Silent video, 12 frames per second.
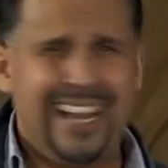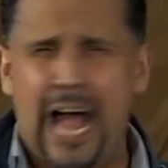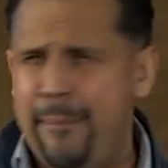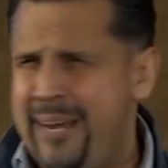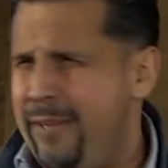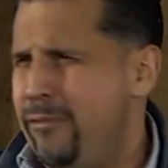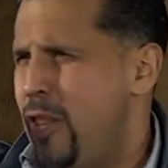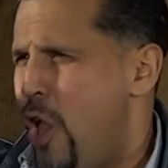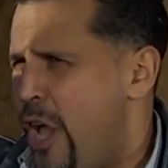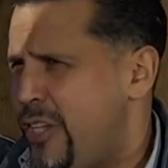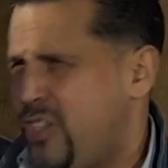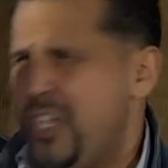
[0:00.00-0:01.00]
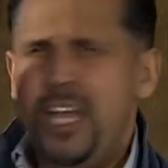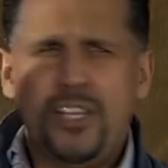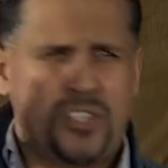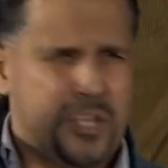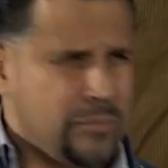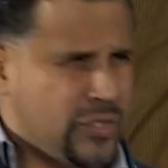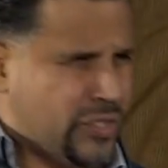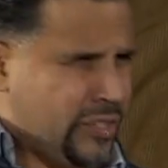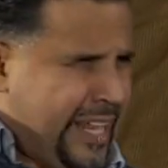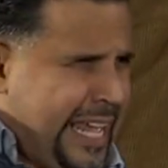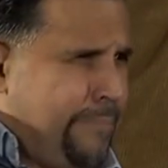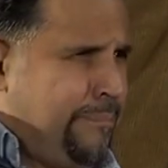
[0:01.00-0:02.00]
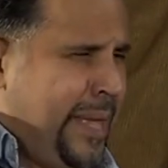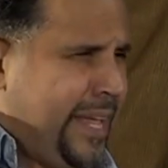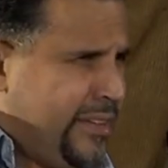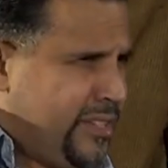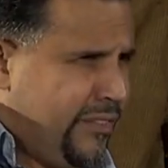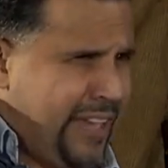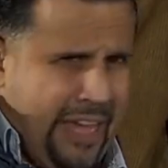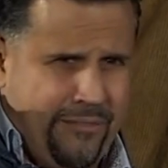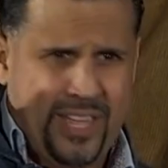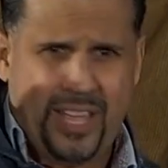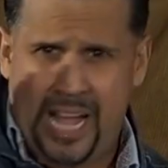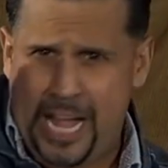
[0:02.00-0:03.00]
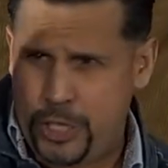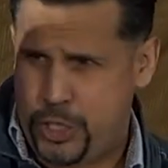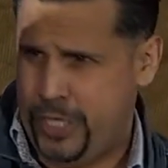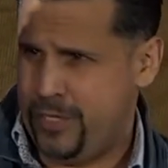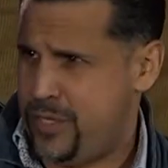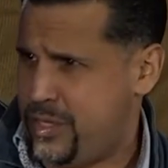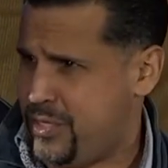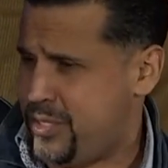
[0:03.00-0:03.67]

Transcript: How many have lost some sleep because of a heavy conscience?